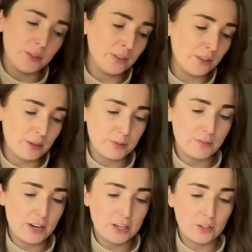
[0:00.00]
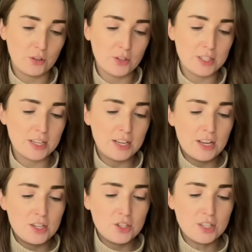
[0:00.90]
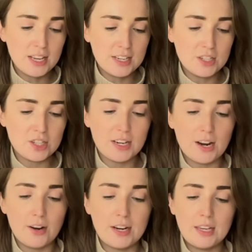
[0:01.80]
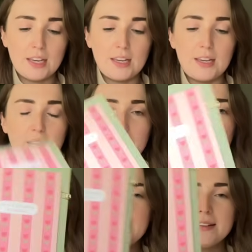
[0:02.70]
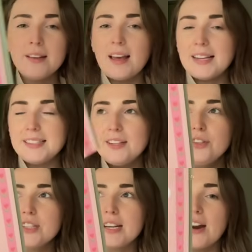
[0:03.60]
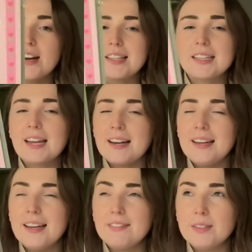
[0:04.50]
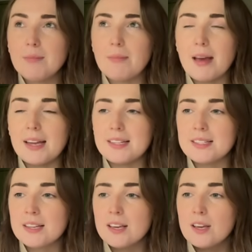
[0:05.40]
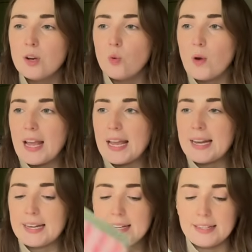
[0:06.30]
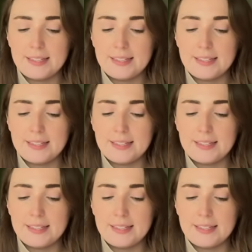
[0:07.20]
I thought that was very cute. Just kind of generic-y, but I say they're generic, like I kind of have in my mind when